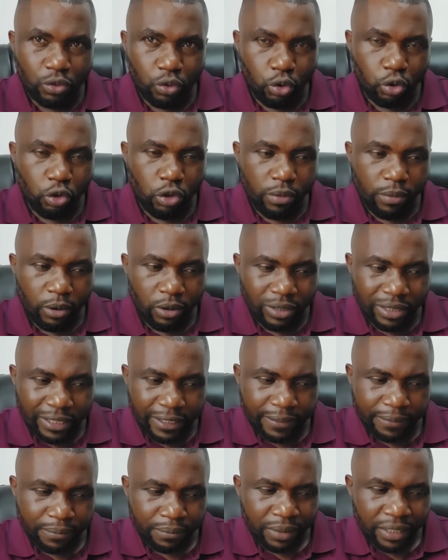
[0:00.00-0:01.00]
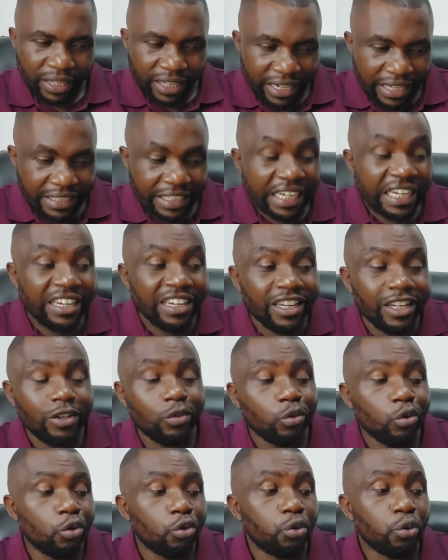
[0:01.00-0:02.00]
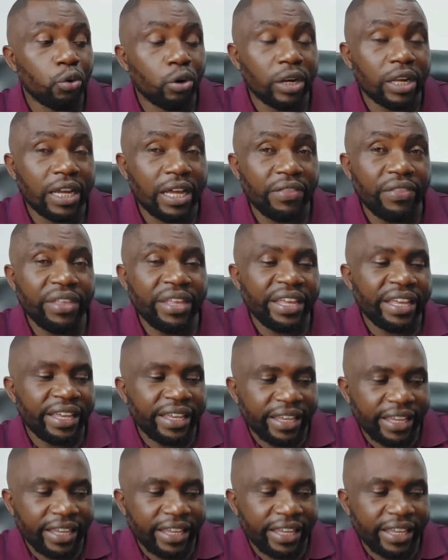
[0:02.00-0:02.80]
to go to the mountain, he doesn't need to go through Rigathi,